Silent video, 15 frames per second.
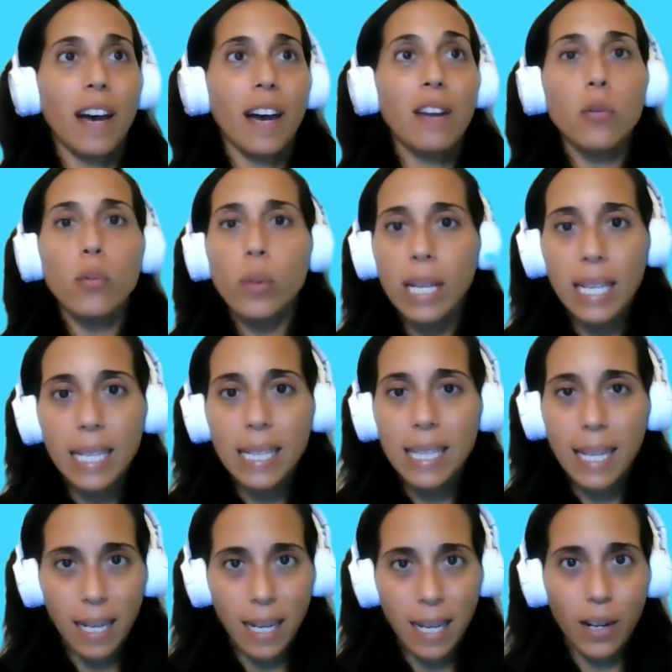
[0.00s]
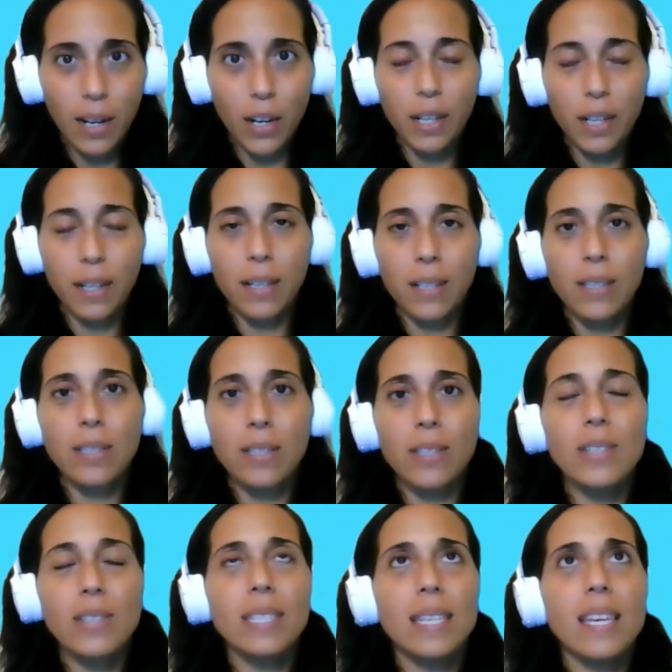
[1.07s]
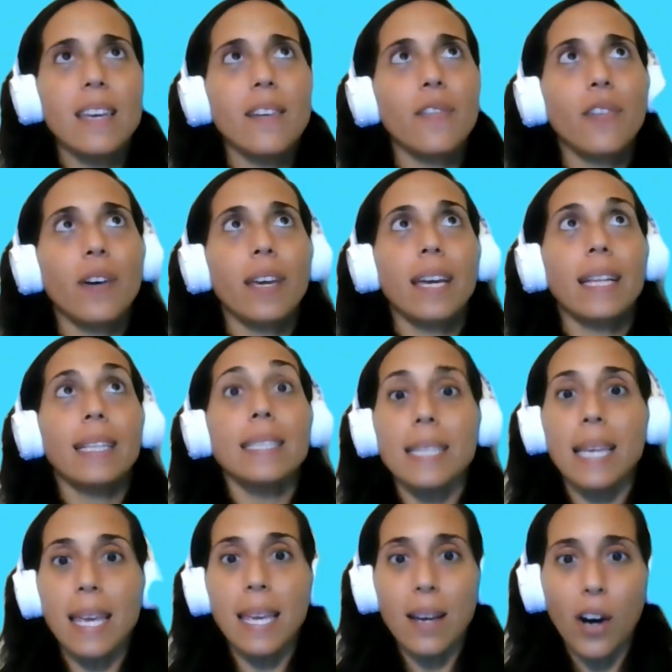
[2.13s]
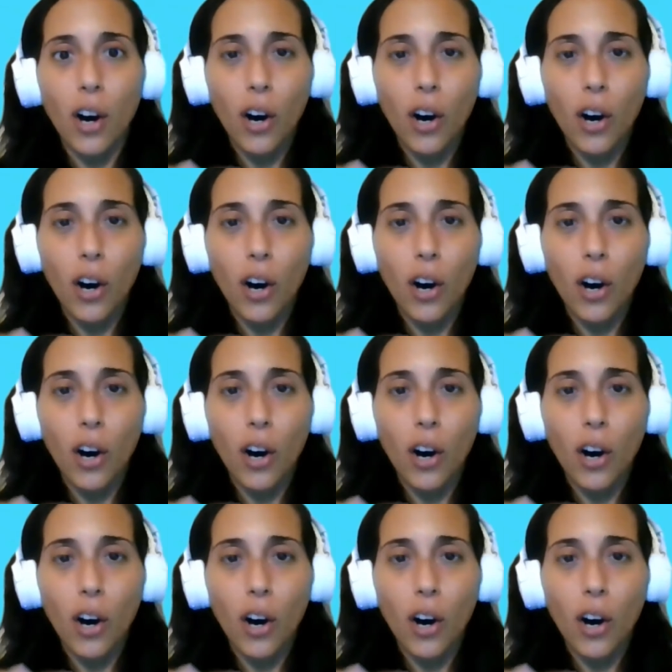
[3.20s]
really did learn, to see if I can take